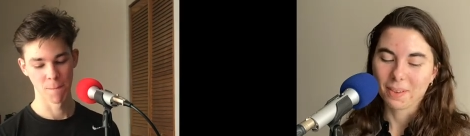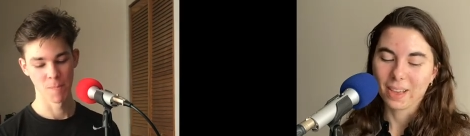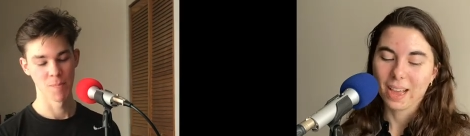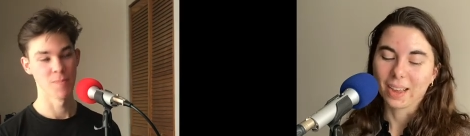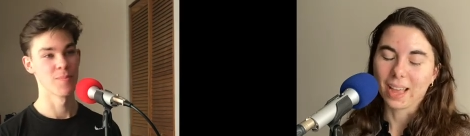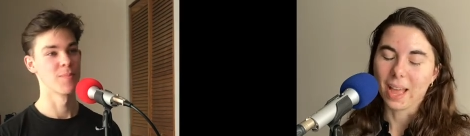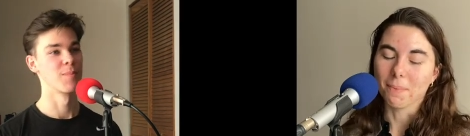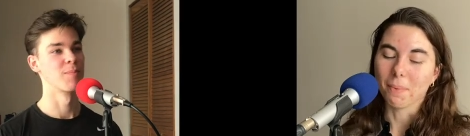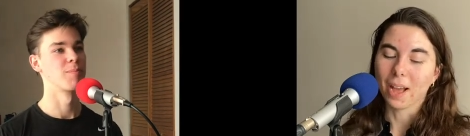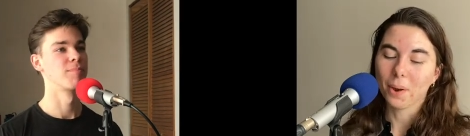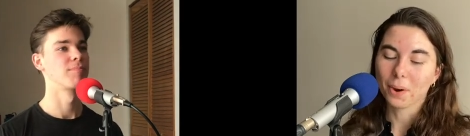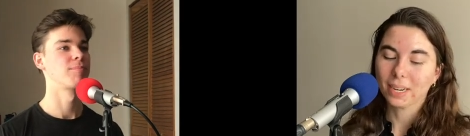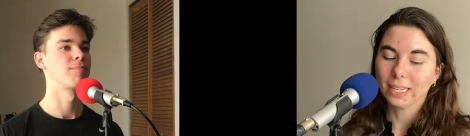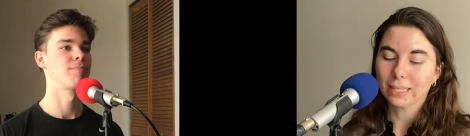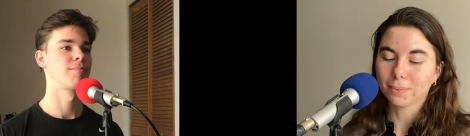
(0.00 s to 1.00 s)
Speaker 1: Okay, my
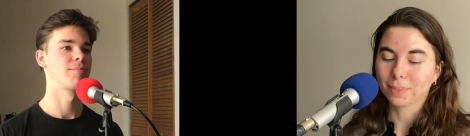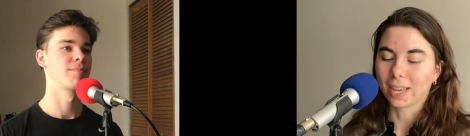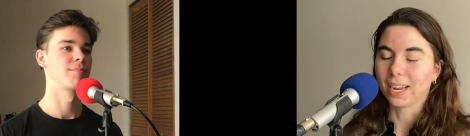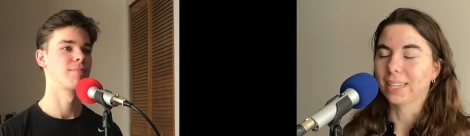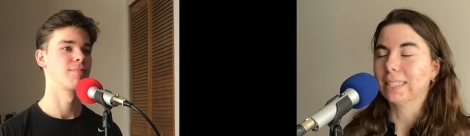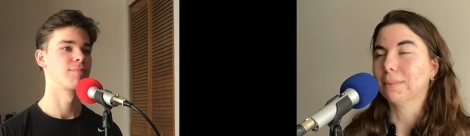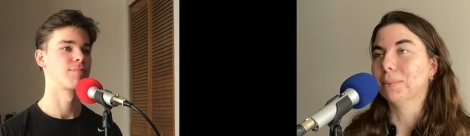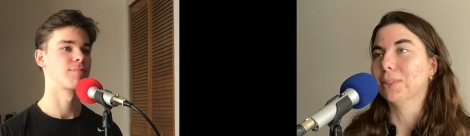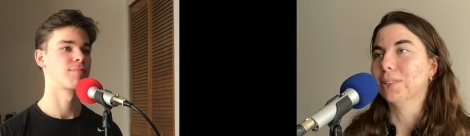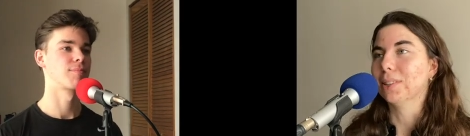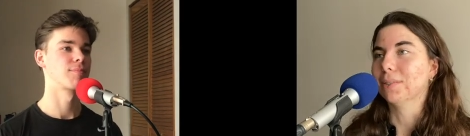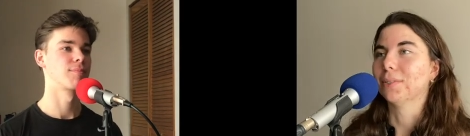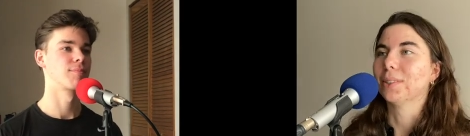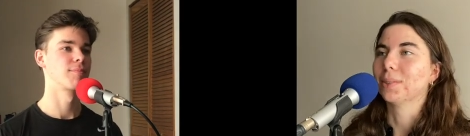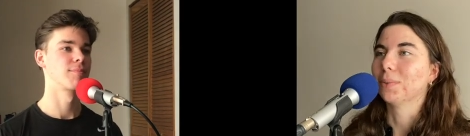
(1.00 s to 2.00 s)
organism's kind of similar to
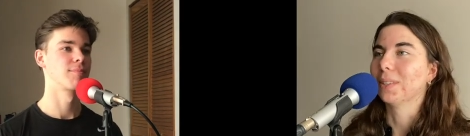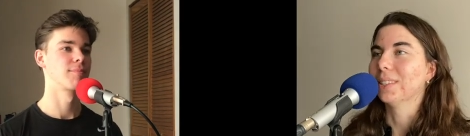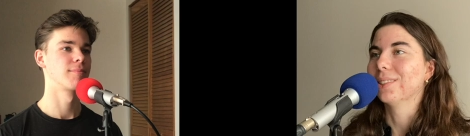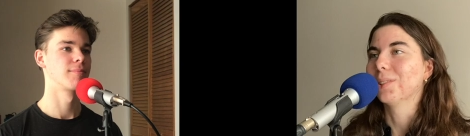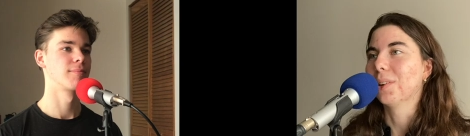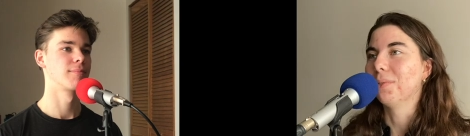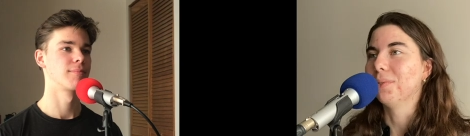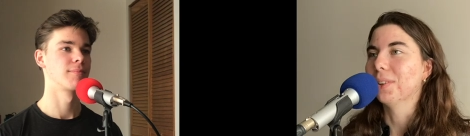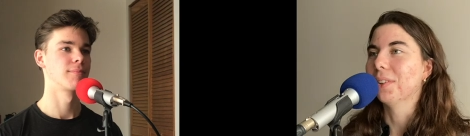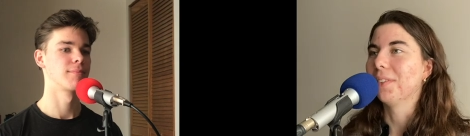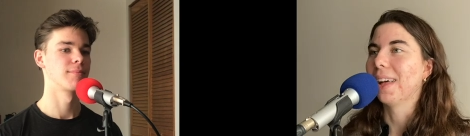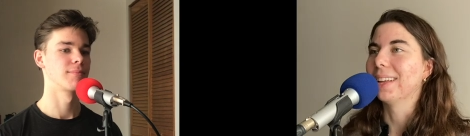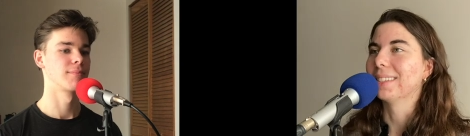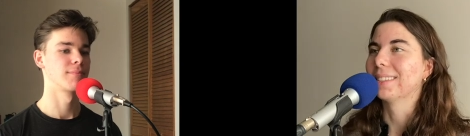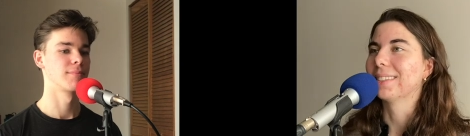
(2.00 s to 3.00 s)
your first one, so I feel
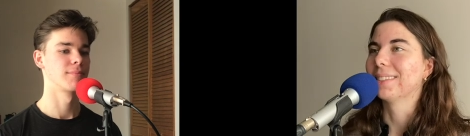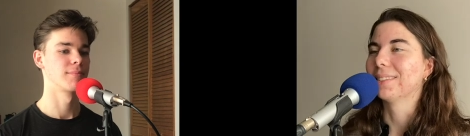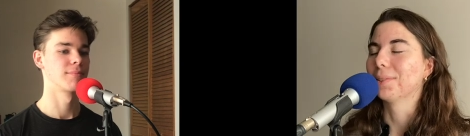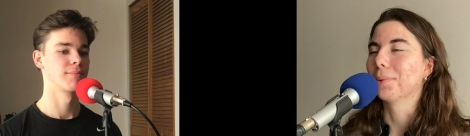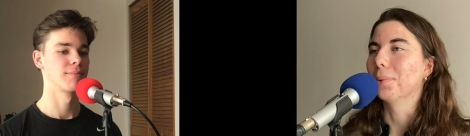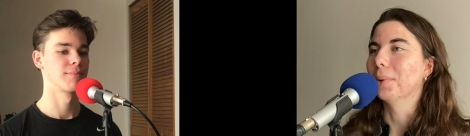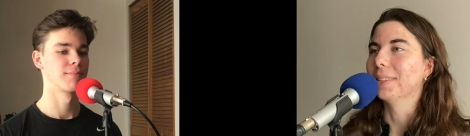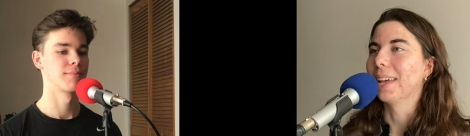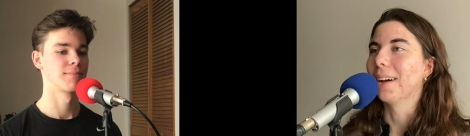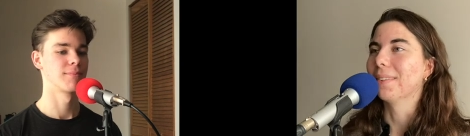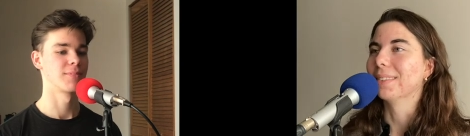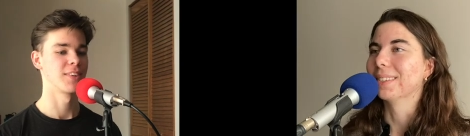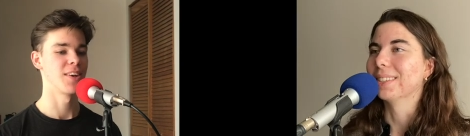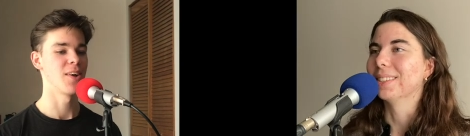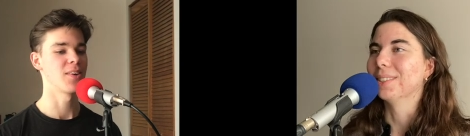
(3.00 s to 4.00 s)
less cool
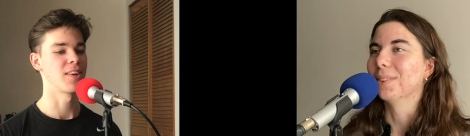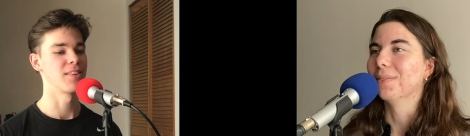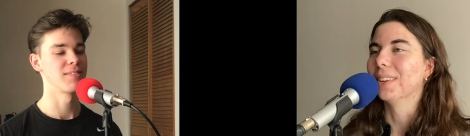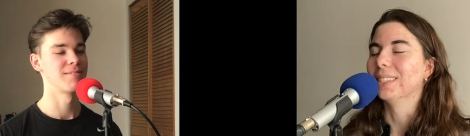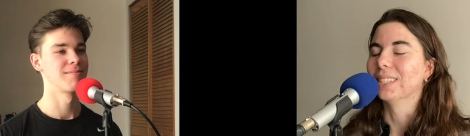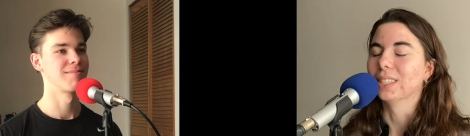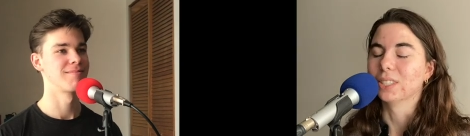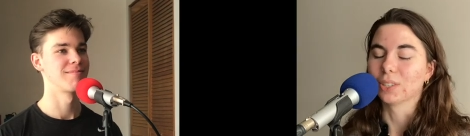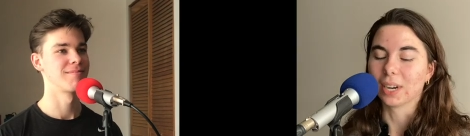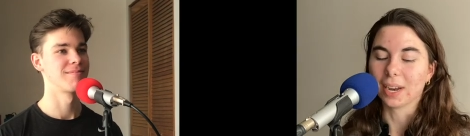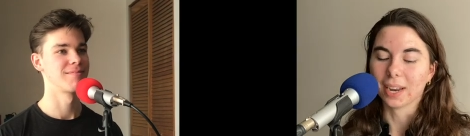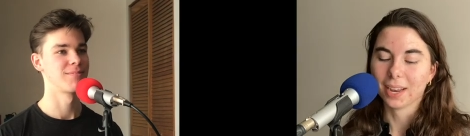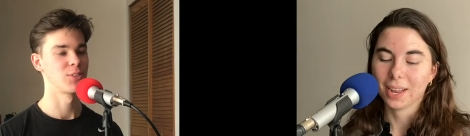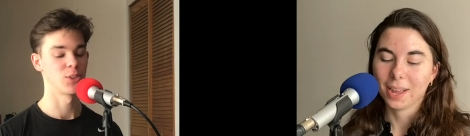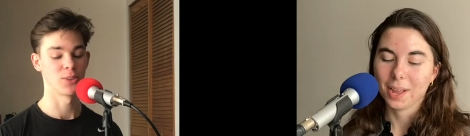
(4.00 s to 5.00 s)
now okay. you invented three.
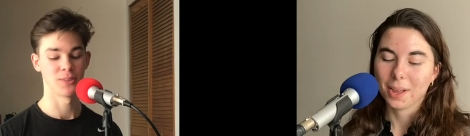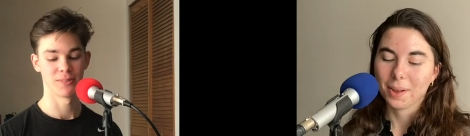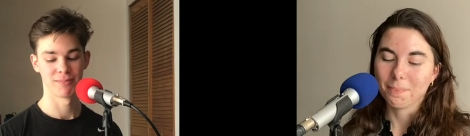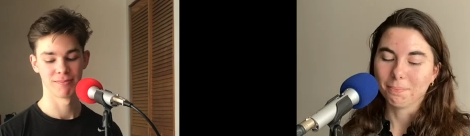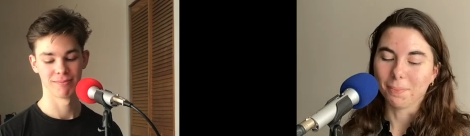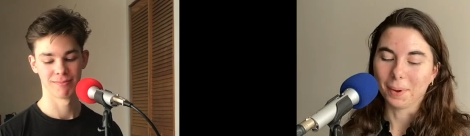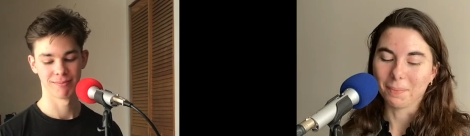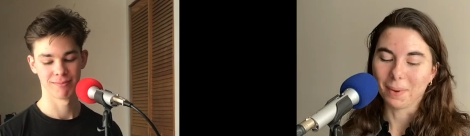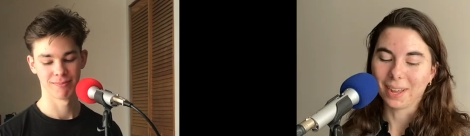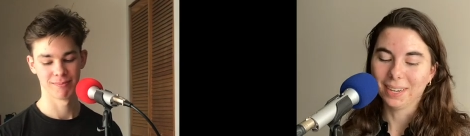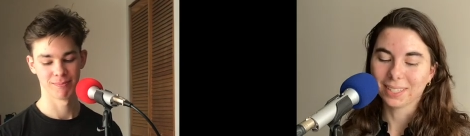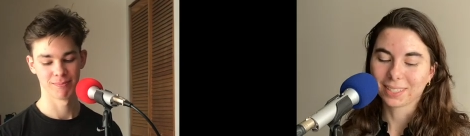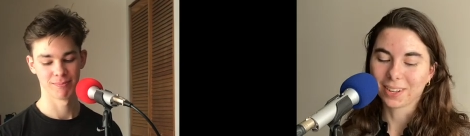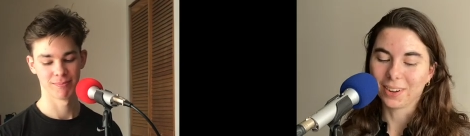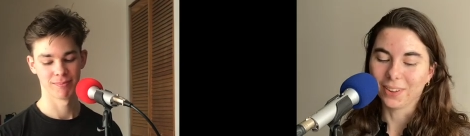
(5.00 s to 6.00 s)
Sure but mine
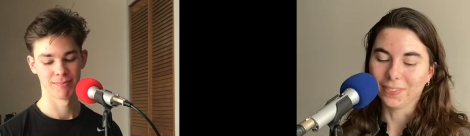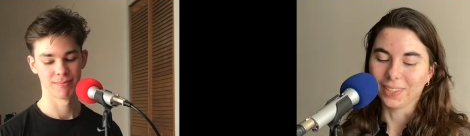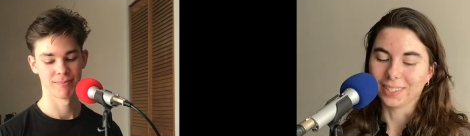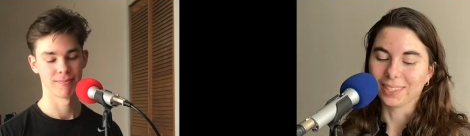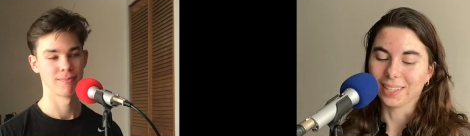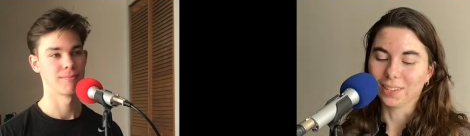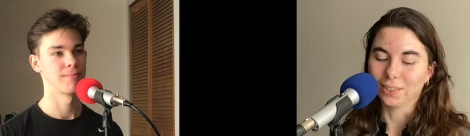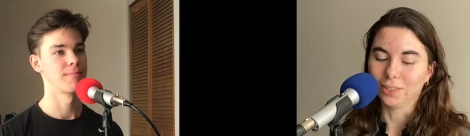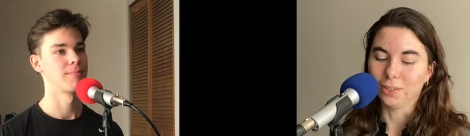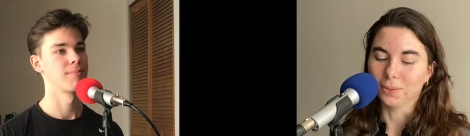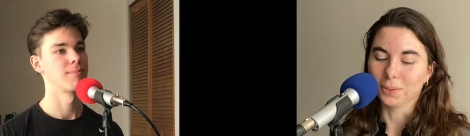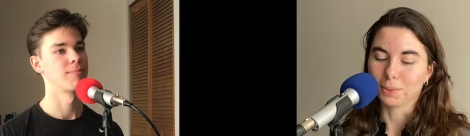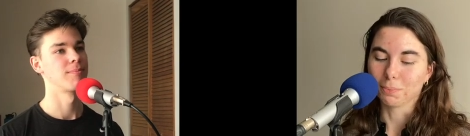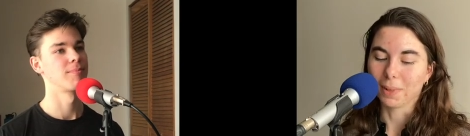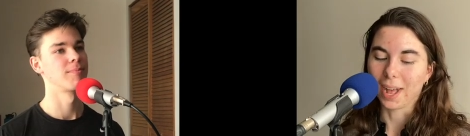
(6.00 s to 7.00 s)
is called the single
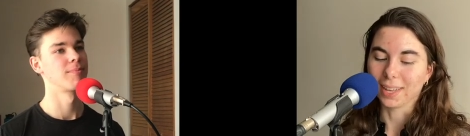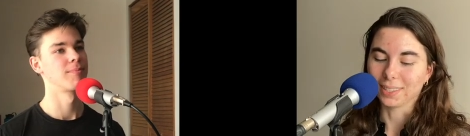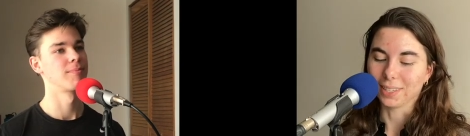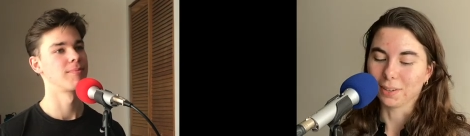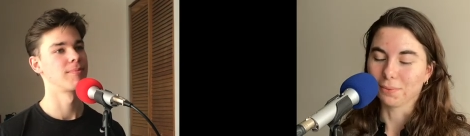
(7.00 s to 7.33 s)
use plastic